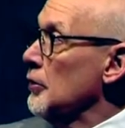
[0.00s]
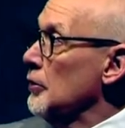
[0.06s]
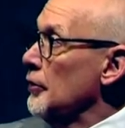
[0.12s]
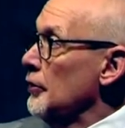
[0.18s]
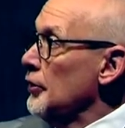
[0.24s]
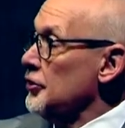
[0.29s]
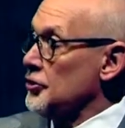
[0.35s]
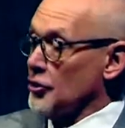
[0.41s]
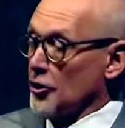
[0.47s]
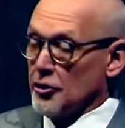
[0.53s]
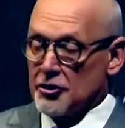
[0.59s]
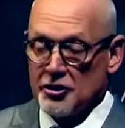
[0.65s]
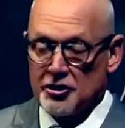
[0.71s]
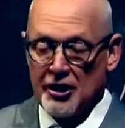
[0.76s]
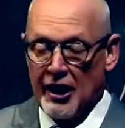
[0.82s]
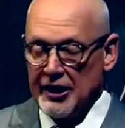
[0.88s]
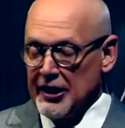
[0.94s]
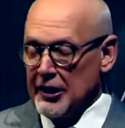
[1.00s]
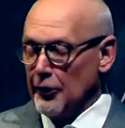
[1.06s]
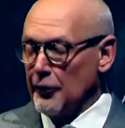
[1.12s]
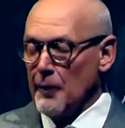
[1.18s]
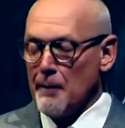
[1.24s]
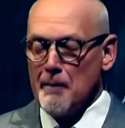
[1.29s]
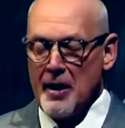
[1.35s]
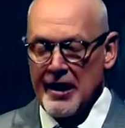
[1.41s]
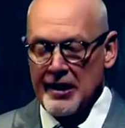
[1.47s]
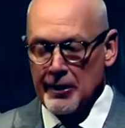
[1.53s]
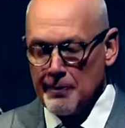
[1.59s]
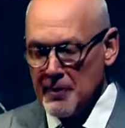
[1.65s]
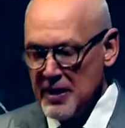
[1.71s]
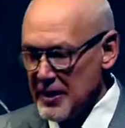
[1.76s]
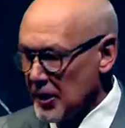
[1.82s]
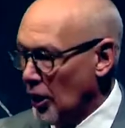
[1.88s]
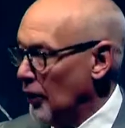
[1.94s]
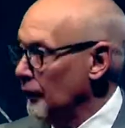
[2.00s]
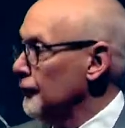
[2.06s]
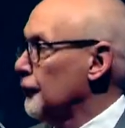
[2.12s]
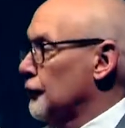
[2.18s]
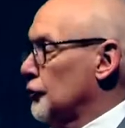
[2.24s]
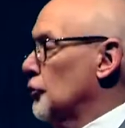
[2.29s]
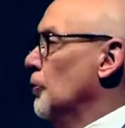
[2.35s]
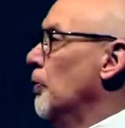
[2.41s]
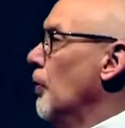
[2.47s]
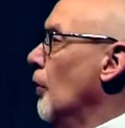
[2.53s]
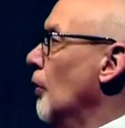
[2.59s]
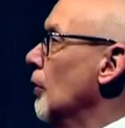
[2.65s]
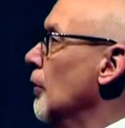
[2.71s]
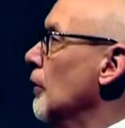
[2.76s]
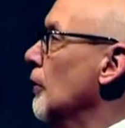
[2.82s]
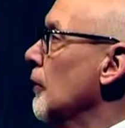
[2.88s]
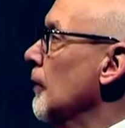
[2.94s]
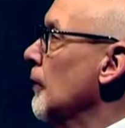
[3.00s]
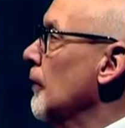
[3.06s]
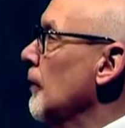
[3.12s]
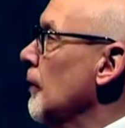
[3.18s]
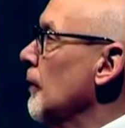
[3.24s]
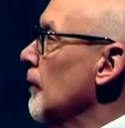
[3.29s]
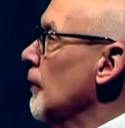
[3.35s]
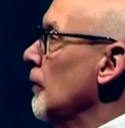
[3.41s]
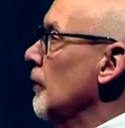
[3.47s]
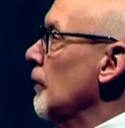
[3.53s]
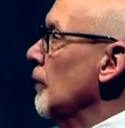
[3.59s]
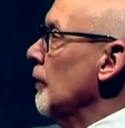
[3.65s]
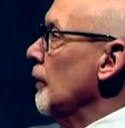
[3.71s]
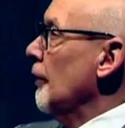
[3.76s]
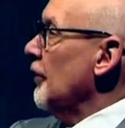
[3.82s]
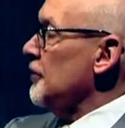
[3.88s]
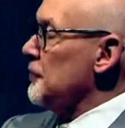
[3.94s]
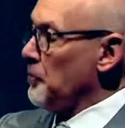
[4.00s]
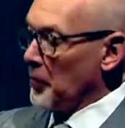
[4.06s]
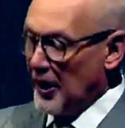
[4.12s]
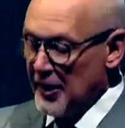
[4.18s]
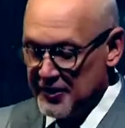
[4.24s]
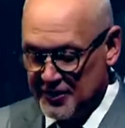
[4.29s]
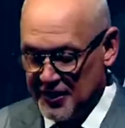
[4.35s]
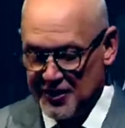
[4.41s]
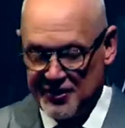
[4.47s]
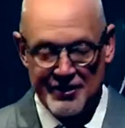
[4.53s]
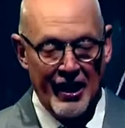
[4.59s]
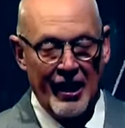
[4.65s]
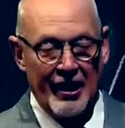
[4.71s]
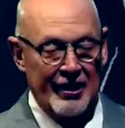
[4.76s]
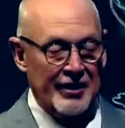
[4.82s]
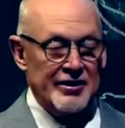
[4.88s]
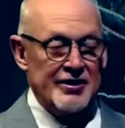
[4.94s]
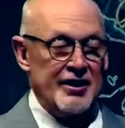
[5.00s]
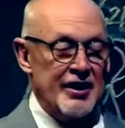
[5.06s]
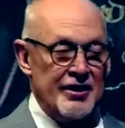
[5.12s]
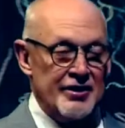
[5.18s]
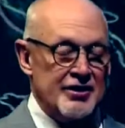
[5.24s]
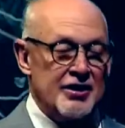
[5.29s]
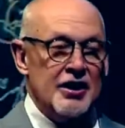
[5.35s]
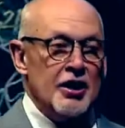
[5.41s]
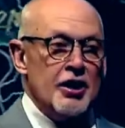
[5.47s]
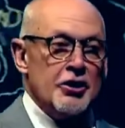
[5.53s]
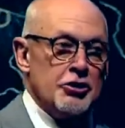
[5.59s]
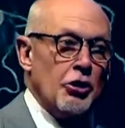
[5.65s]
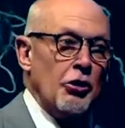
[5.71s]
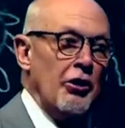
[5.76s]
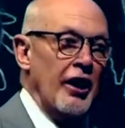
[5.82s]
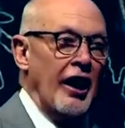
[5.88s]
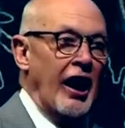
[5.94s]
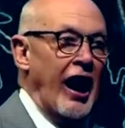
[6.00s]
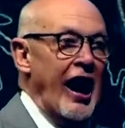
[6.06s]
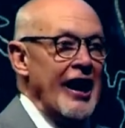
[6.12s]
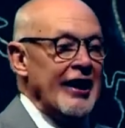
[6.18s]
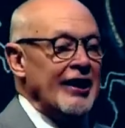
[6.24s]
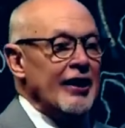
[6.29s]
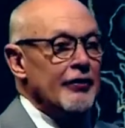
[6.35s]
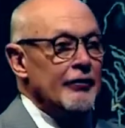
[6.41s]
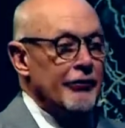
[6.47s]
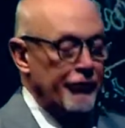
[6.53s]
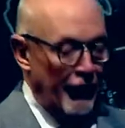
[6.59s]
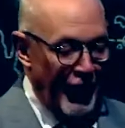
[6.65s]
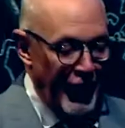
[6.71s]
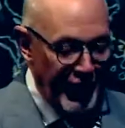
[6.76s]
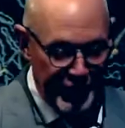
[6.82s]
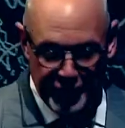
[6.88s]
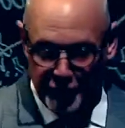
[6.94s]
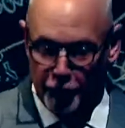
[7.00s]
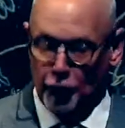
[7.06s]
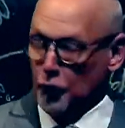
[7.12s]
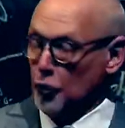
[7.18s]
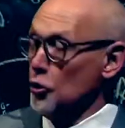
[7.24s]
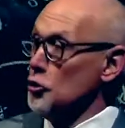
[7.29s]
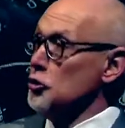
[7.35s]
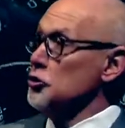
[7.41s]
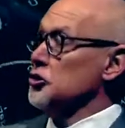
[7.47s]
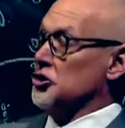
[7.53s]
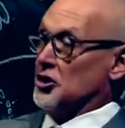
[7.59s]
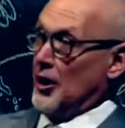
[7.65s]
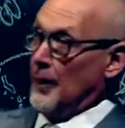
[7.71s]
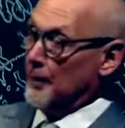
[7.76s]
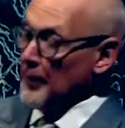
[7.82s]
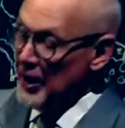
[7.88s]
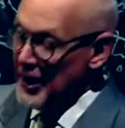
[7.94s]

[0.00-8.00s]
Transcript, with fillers: This church is not here to make me comfortable. This place does not exist so that I can find a cruise ship